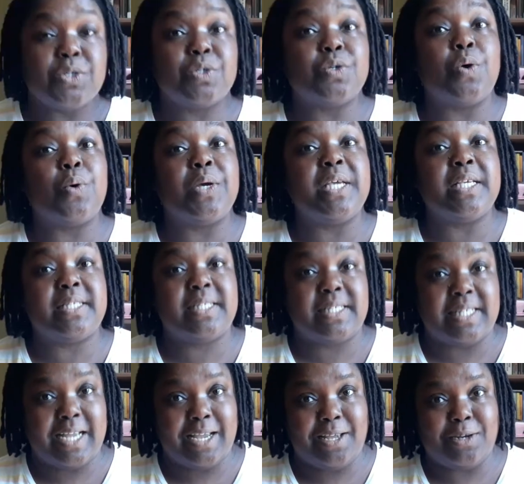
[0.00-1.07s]
So he
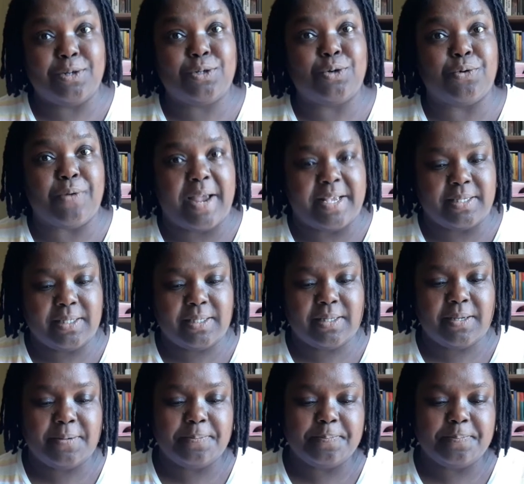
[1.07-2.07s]
stayed to rest.